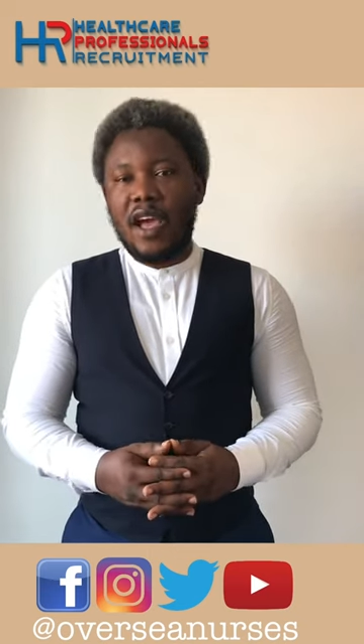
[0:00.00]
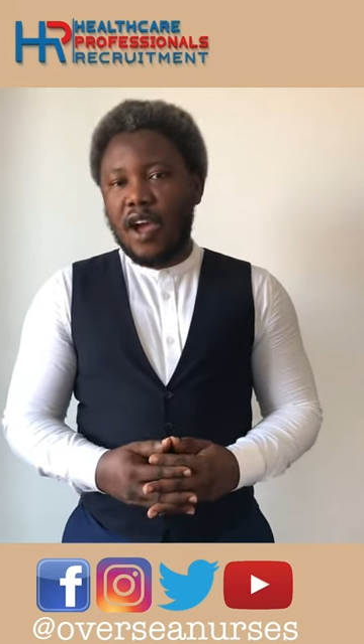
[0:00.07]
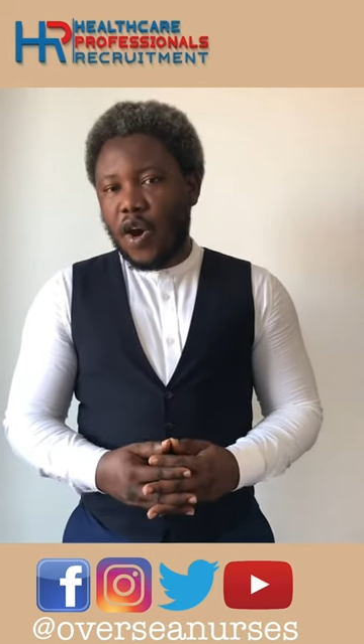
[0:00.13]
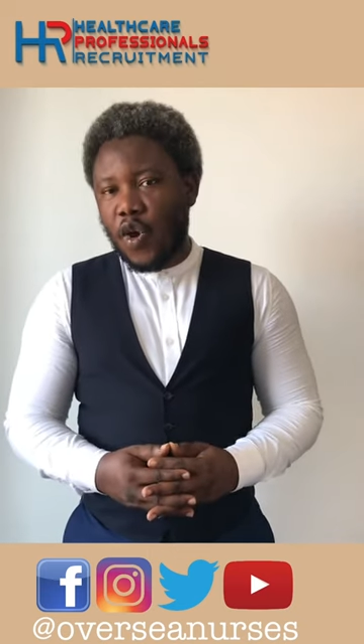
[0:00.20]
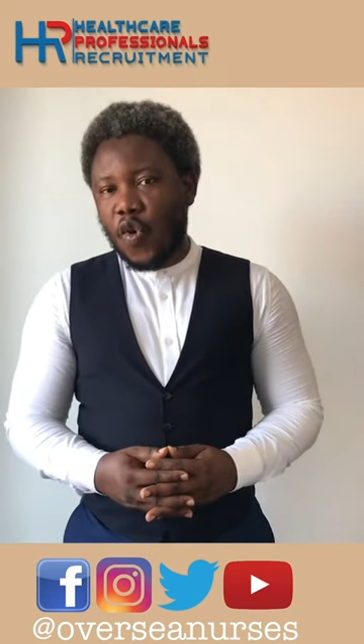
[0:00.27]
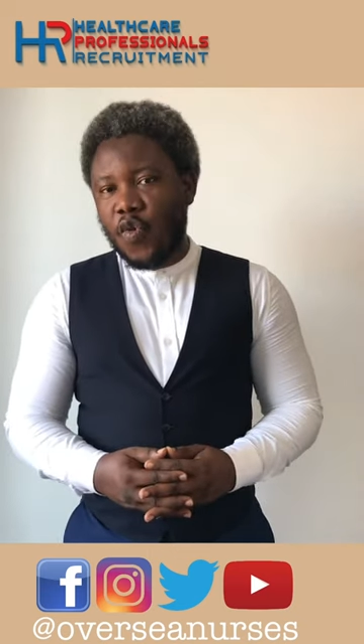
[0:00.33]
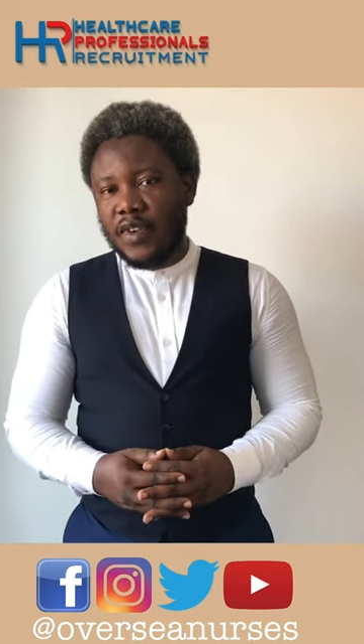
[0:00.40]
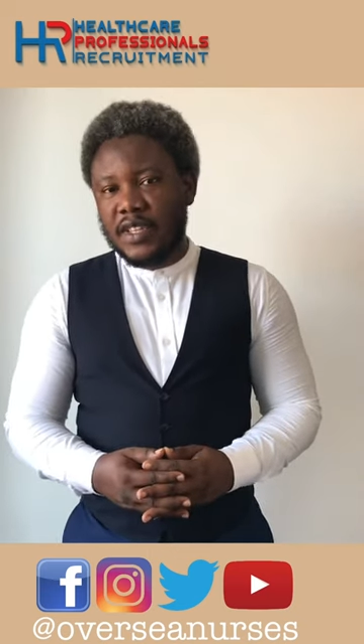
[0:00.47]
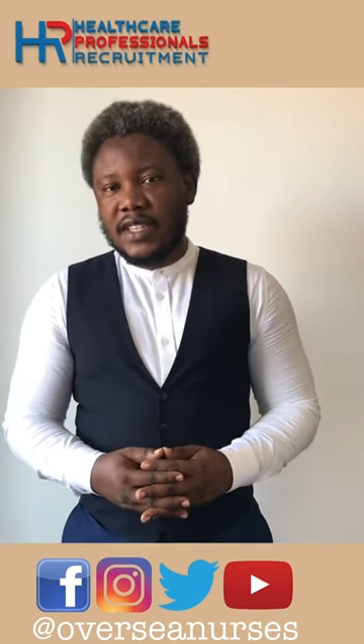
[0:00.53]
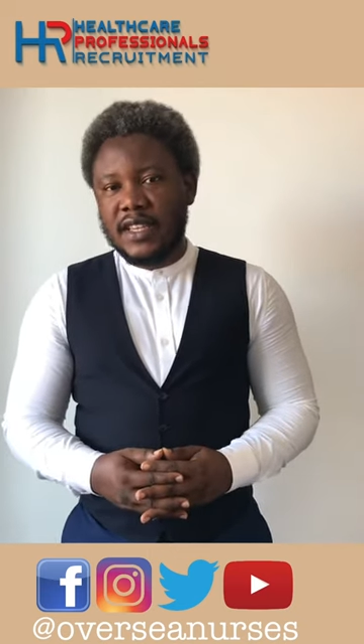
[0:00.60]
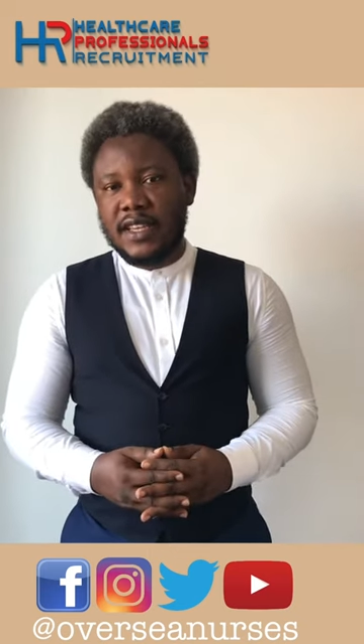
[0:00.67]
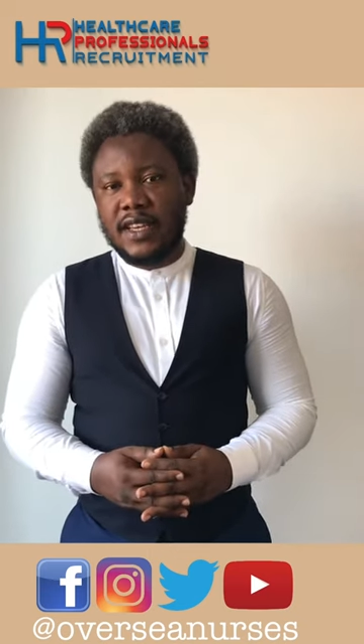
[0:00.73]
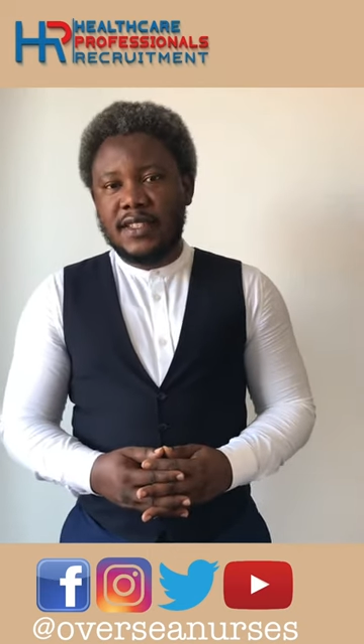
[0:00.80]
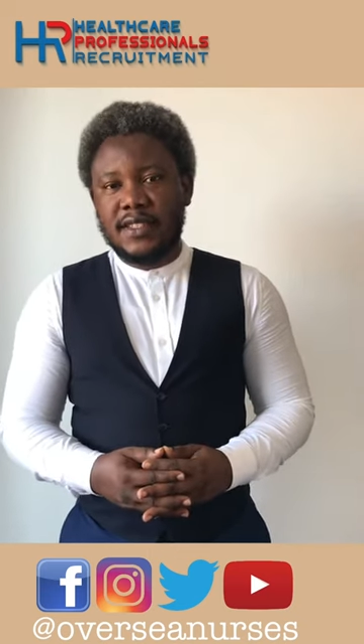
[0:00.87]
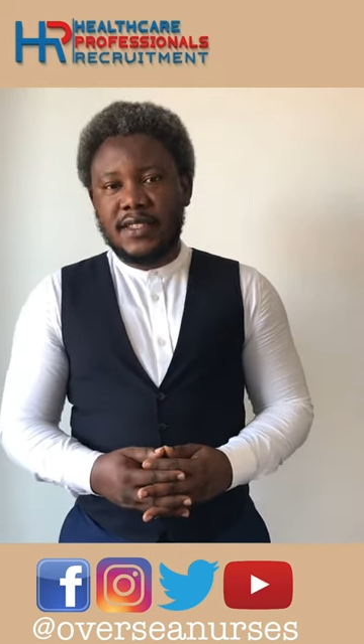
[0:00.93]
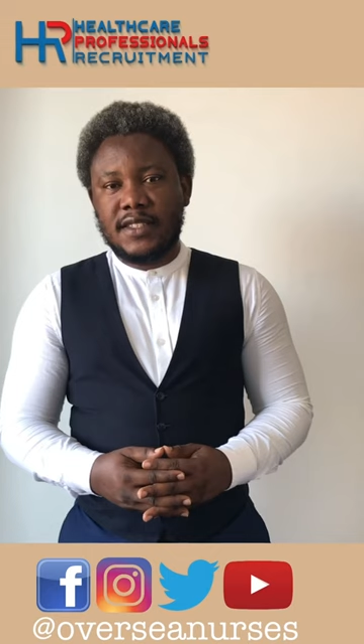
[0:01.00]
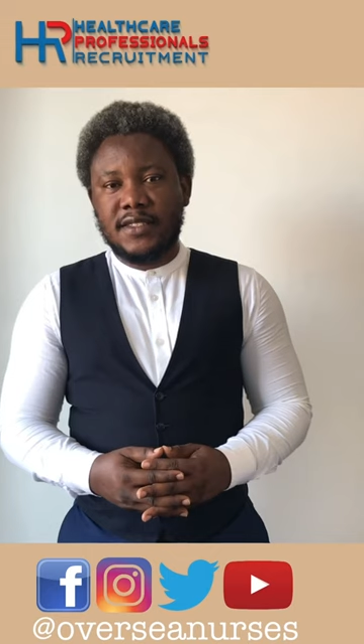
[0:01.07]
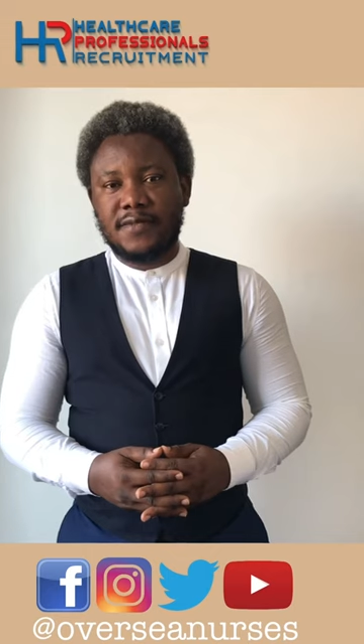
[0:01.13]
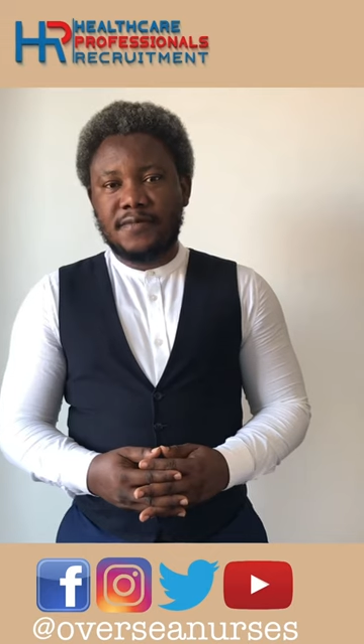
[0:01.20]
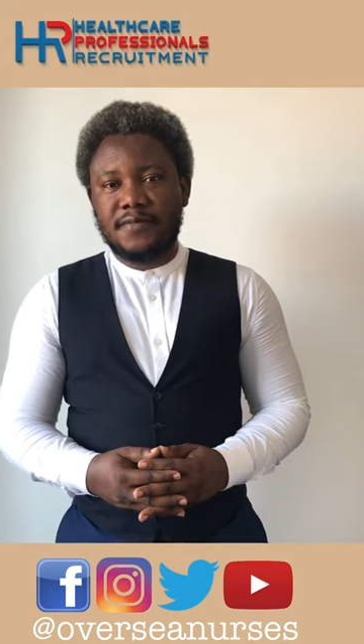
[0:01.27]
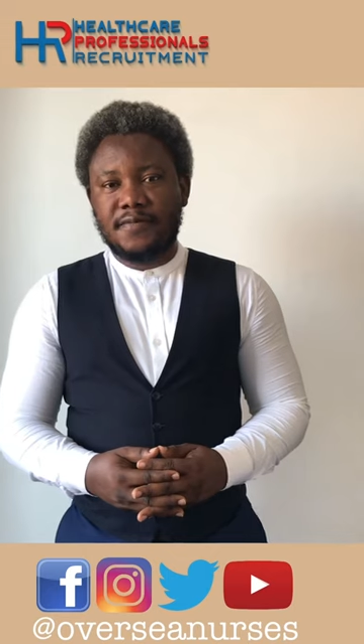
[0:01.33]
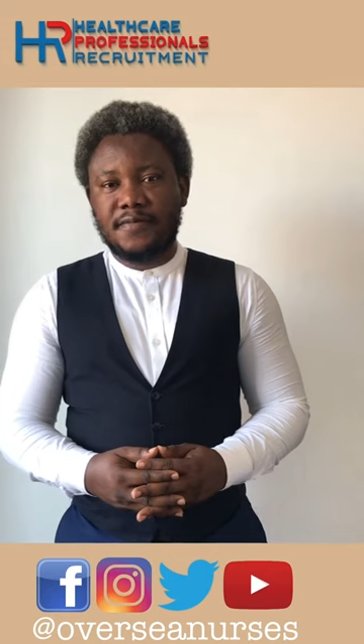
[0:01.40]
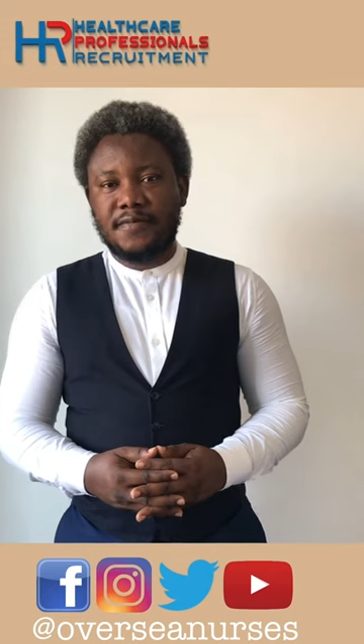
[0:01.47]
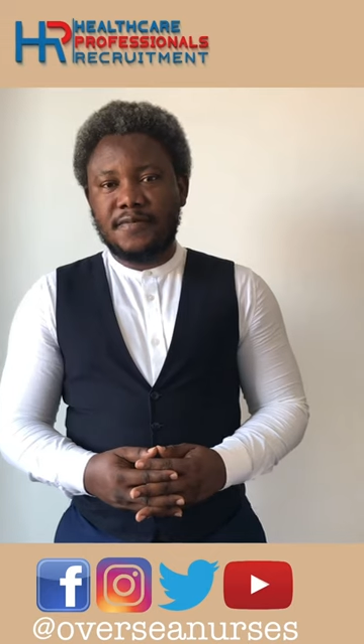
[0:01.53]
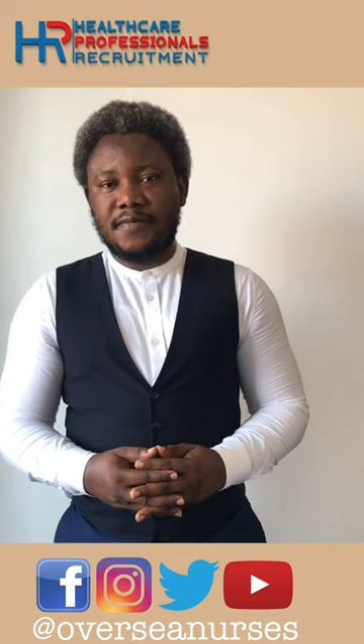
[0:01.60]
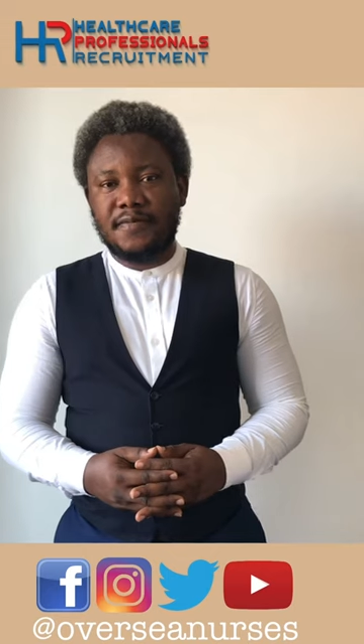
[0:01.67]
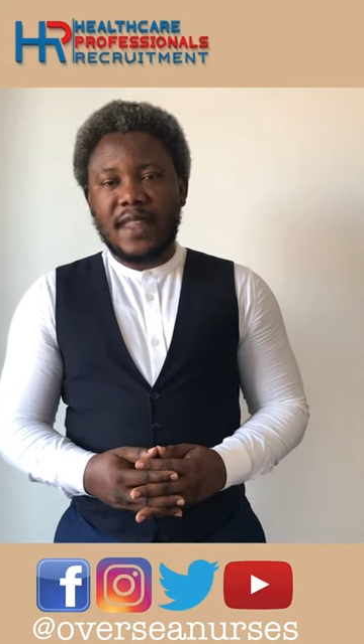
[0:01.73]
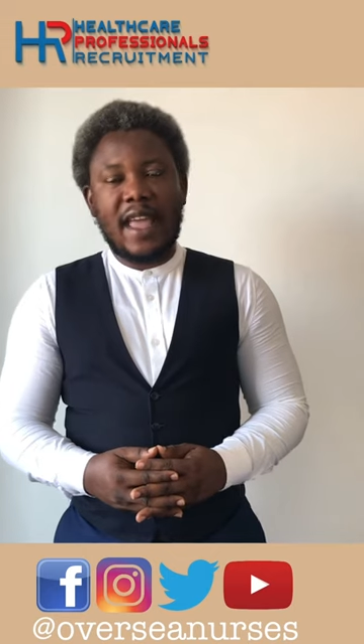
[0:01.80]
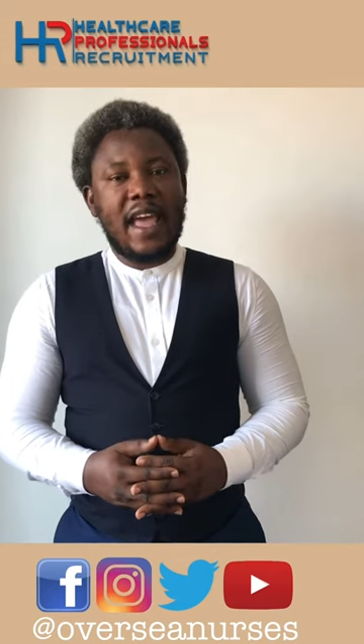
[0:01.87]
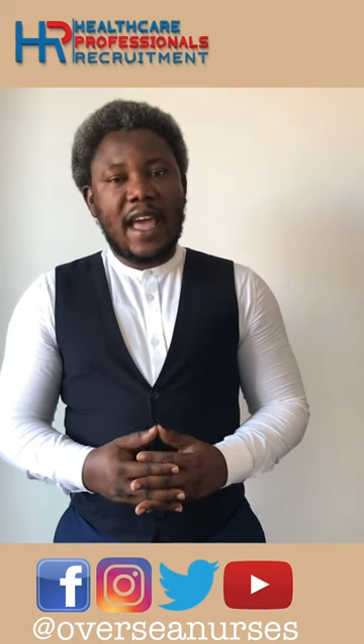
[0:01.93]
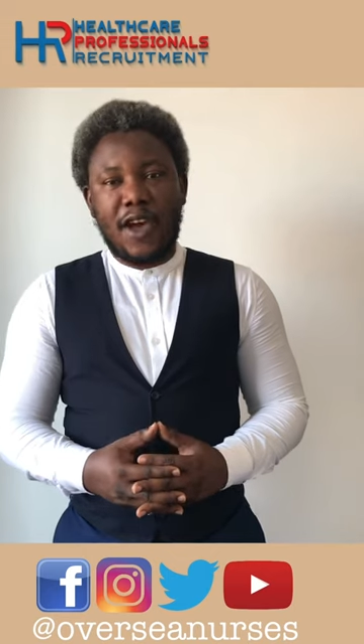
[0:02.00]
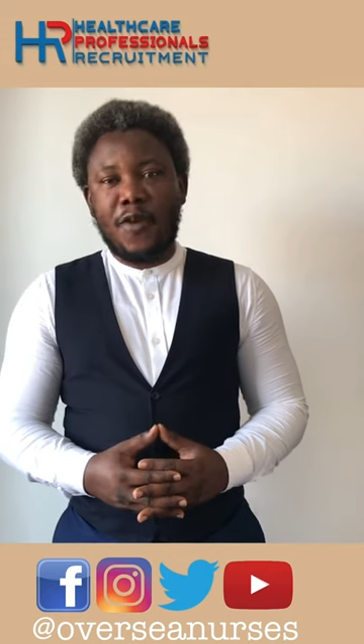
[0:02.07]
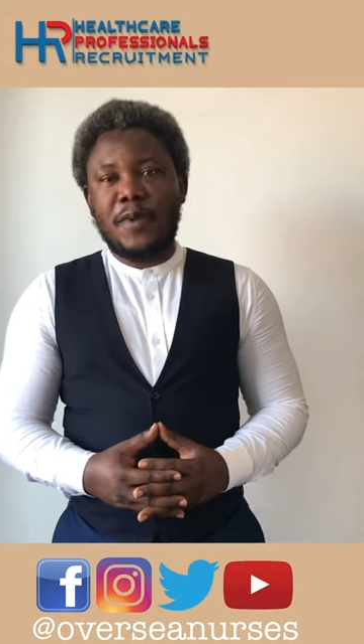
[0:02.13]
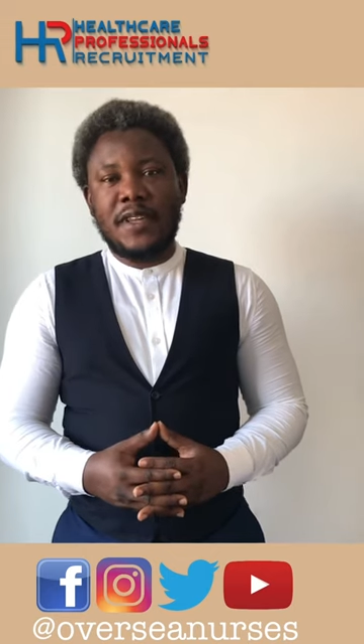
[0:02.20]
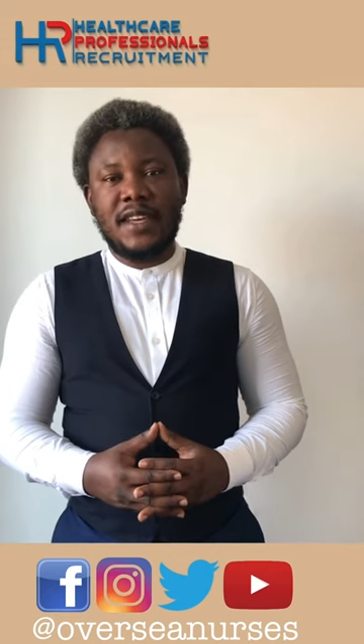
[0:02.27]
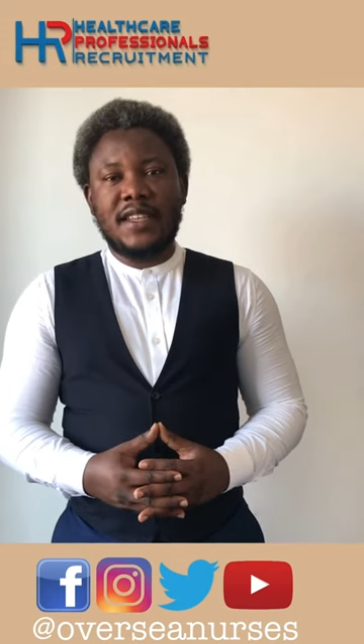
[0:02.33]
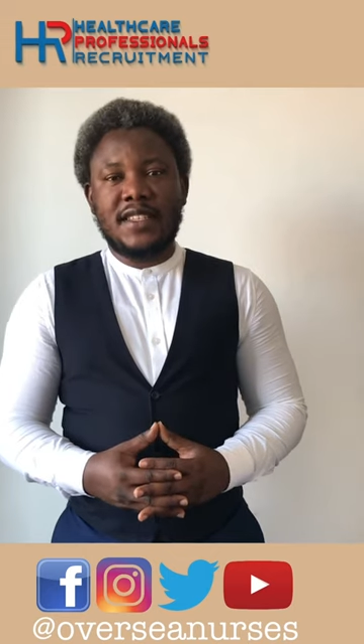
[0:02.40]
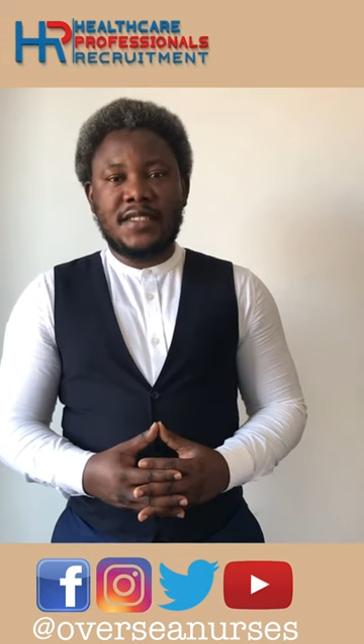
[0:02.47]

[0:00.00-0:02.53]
Overseas Nurses, helping nurses